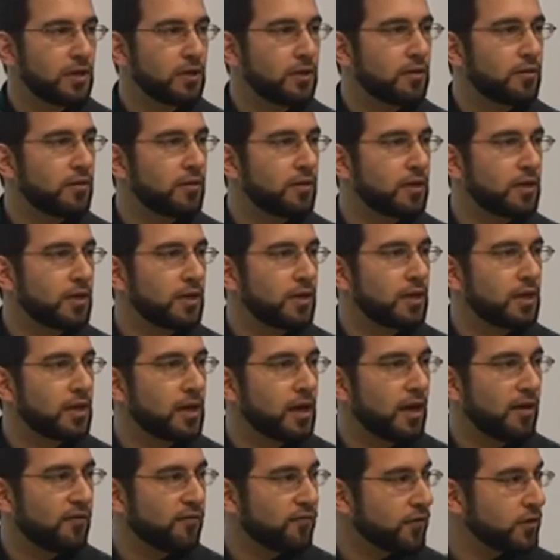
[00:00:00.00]
the
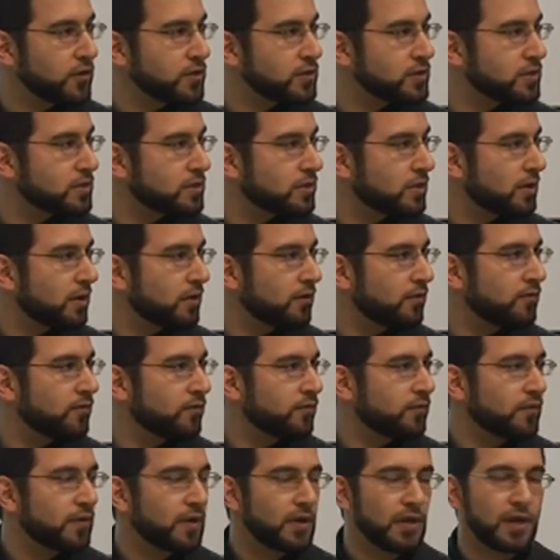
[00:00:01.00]
efforts
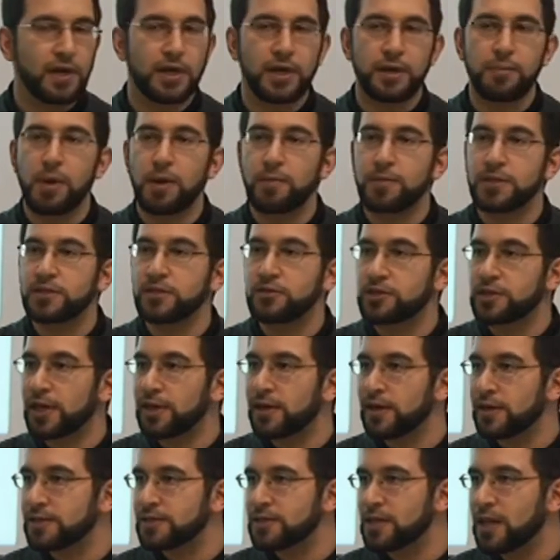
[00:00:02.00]
of Imam as-Sajjad
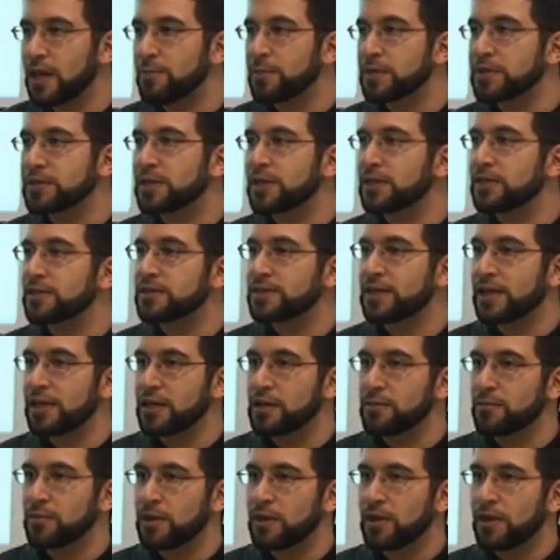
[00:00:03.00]
alayhi salam and Sayyidah
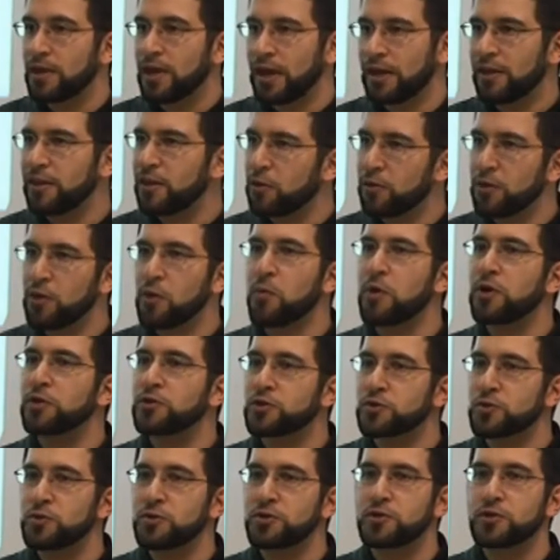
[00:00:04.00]
Zainab, and they were the
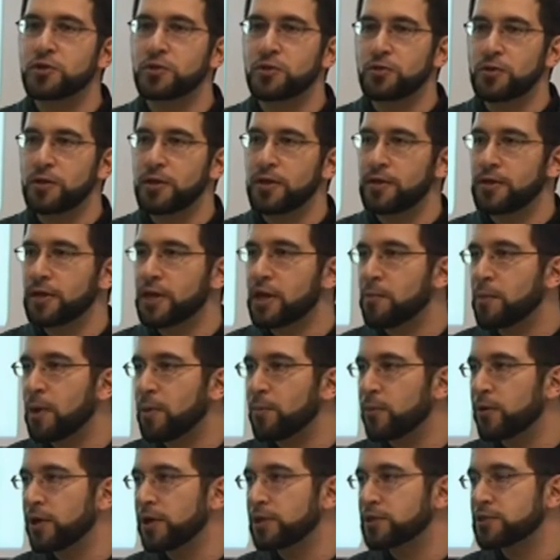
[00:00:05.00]
ones who instituted the
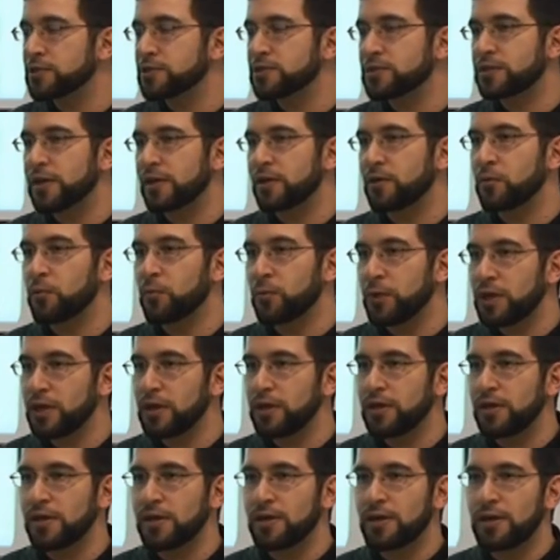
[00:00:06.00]
commemorations that
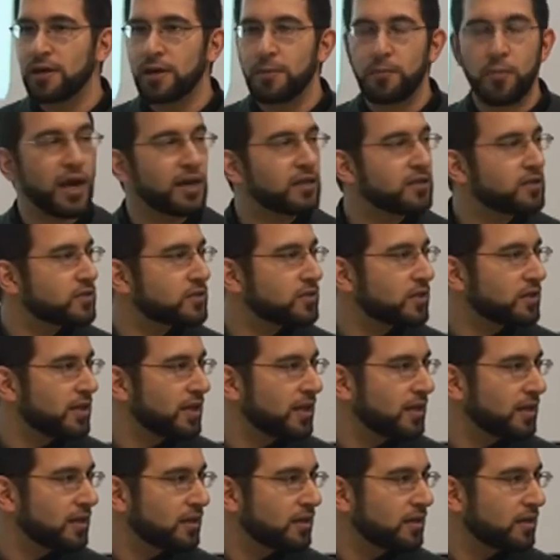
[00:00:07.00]
we practice
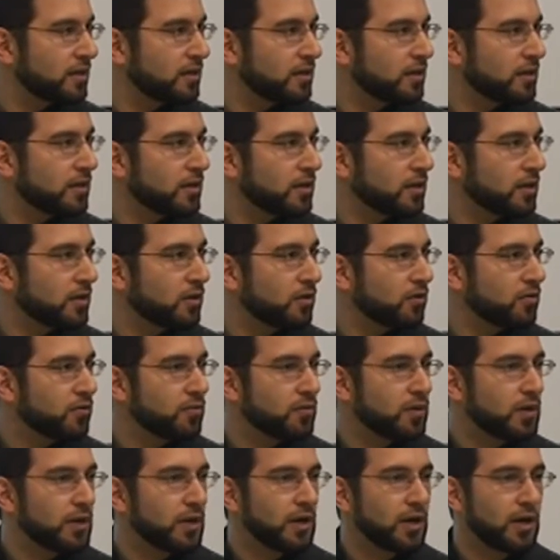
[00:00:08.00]
today. You
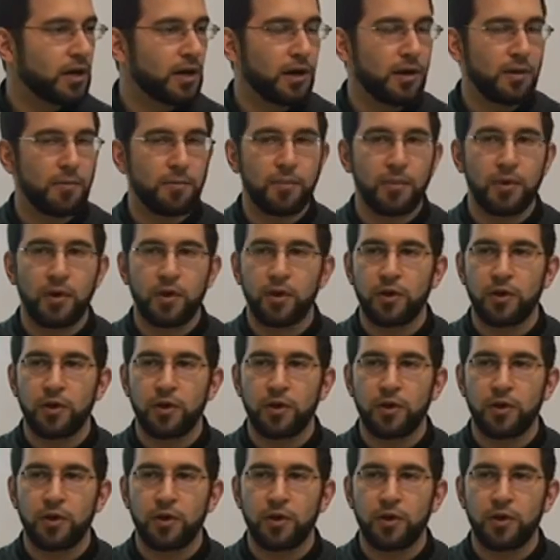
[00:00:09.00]
know,